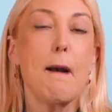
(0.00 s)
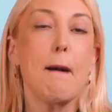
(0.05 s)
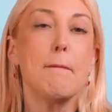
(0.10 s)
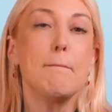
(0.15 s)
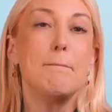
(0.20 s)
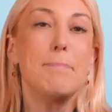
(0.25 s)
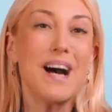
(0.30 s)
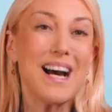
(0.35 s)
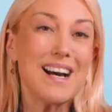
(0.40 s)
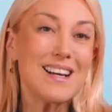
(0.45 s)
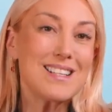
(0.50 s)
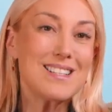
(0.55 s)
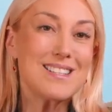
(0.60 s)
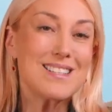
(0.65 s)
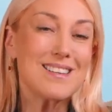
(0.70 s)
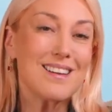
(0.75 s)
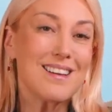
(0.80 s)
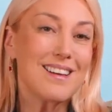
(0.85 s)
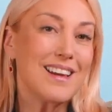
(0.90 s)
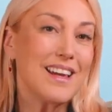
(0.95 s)

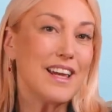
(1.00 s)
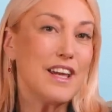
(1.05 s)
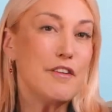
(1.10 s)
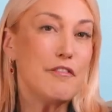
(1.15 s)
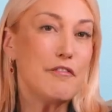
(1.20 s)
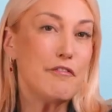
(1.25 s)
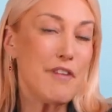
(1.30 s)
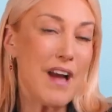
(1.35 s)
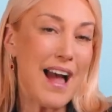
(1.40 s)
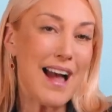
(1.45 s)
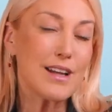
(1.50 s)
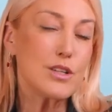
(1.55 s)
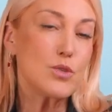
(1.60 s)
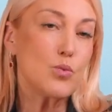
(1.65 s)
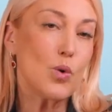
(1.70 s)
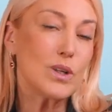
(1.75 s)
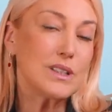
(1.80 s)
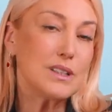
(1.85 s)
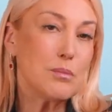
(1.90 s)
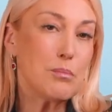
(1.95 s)
But in fact,
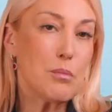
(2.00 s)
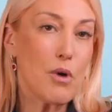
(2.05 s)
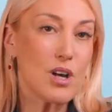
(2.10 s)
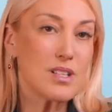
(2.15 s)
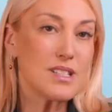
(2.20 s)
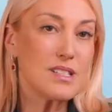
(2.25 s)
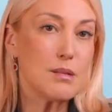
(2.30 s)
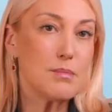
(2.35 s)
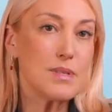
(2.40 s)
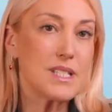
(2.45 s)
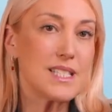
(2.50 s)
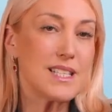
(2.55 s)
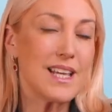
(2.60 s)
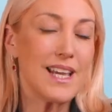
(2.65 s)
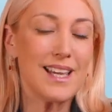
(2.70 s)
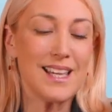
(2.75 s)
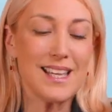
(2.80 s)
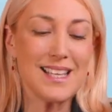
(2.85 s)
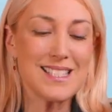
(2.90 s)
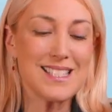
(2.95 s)
what the Muslims
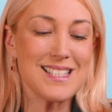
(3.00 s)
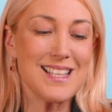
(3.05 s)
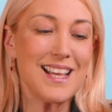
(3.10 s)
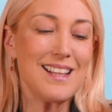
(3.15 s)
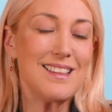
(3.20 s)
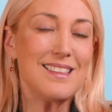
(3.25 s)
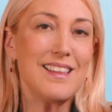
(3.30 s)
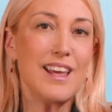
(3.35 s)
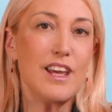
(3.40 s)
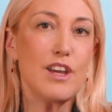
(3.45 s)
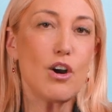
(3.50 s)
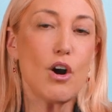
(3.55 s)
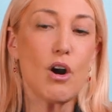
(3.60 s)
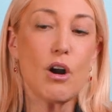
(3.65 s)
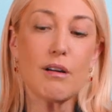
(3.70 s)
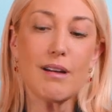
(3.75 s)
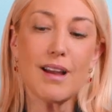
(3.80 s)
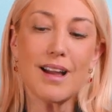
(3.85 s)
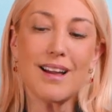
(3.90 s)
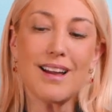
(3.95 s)
say is that they
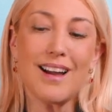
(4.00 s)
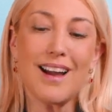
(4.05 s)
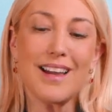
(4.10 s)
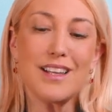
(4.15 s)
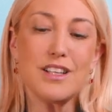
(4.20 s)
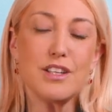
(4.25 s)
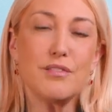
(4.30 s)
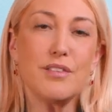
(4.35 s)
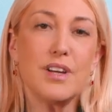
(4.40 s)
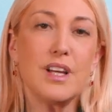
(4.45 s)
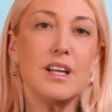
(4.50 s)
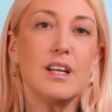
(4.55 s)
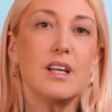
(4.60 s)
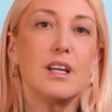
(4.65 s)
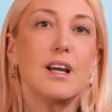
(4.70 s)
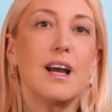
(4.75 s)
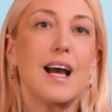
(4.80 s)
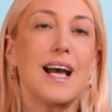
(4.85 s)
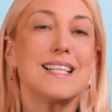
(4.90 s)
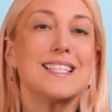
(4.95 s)
are a kind of a
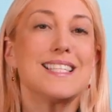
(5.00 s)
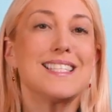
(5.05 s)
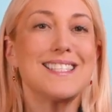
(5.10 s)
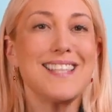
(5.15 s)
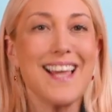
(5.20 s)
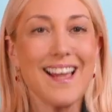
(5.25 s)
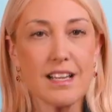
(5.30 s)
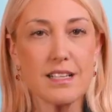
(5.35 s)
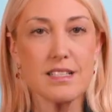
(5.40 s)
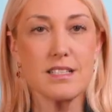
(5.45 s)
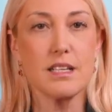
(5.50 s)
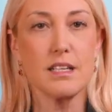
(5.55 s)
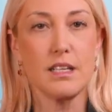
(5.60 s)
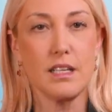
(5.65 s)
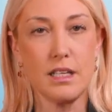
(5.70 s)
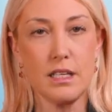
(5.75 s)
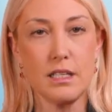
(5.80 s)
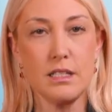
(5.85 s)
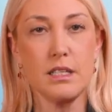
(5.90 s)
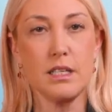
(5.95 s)
sect
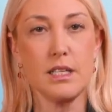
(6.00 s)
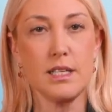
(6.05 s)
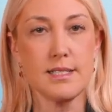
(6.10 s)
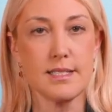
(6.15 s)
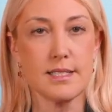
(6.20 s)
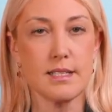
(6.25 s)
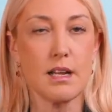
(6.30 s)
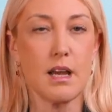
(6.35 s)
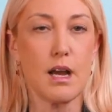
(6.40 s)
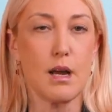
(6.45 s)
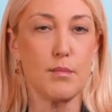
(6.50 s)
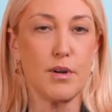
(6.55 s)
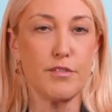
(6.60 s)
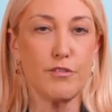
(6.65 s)
in Islam.